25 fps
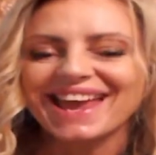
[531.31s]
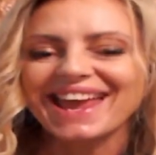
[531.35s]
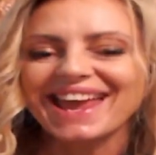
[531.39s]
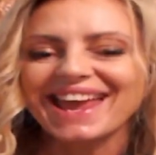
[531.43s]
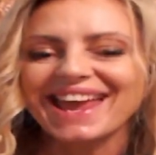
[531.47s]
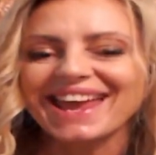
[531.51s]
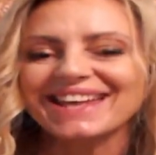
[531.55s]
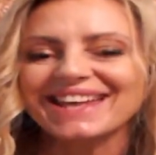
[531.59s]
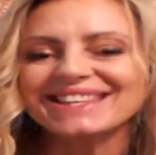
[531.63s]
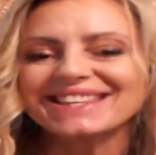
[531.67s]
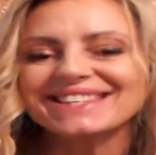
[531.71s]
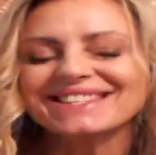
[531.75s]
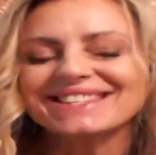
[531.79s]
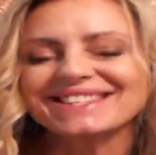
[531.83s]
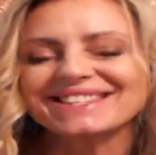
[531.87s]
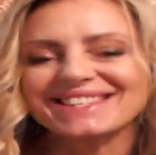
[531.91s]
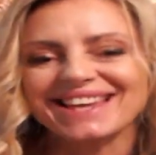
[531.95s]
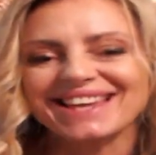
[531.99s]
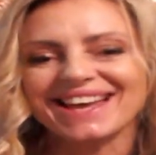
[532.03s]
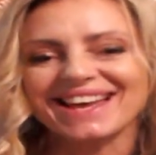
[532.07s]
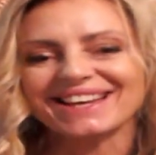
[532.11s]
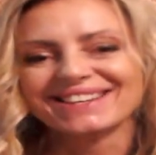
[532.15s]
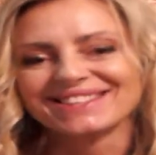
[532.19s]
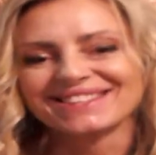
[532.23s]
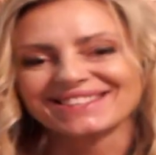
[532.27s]
It
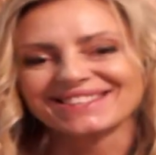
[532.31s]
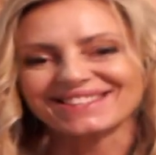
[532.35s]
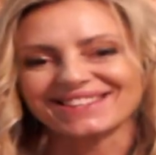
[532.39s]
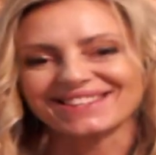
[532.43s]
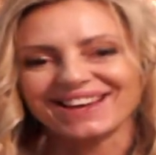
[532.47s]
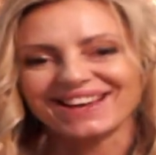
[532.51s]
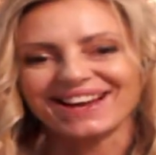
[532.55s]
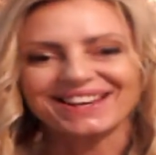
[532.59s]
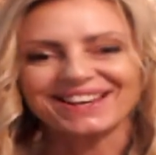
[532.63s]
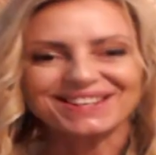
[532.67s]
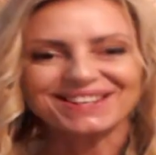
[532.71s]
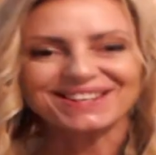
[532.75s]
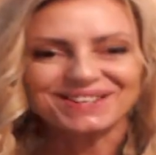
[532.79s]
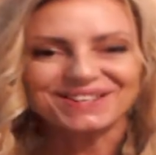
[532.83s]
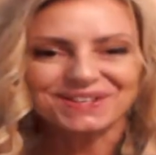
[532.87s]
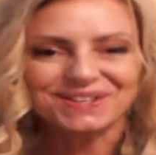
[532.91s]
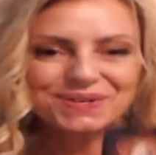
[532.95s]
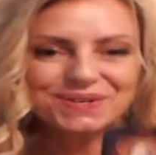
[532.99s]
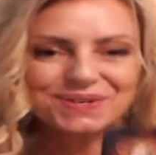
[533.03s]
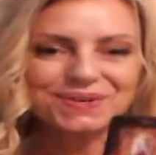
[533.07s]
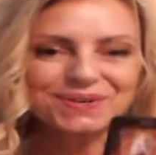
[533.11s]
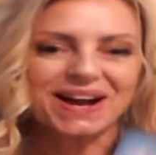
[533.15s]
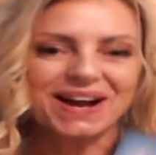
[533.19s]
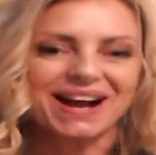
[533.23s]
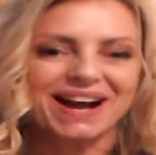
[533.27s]
sounds like
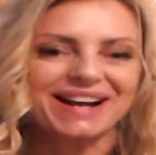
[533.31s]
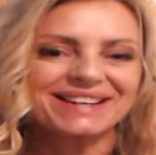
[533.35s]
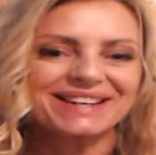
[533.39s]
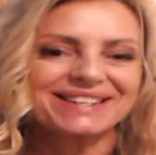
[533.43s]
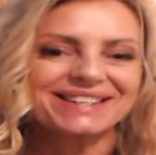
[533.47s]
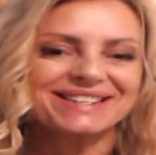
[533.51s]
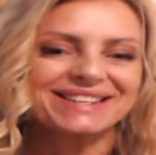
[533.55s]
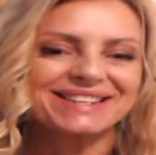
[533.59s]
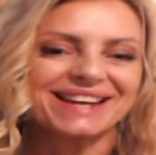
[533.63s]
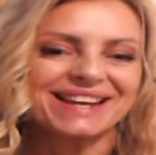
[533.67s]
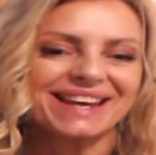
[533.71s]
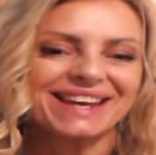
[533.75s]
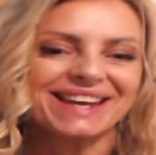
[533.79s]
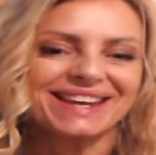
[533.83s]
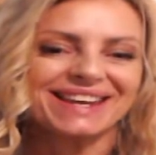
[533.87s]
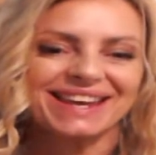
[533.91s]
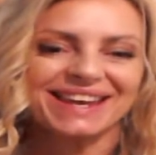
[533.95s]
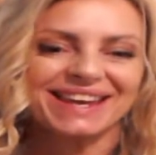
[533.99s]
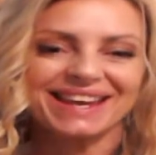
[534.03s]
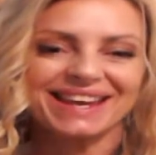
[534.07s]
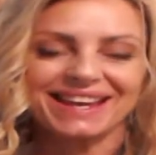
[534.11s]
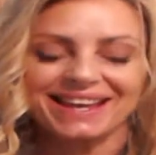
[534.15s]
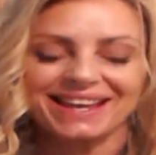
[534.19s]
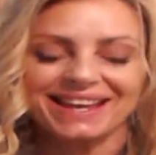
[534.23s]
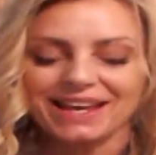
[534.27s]
you are
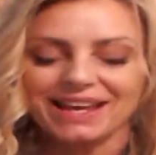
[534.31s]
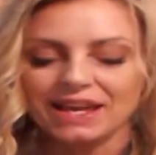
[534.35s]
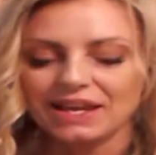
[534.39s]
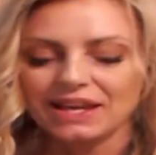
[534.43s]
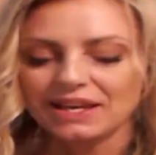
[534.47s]
taking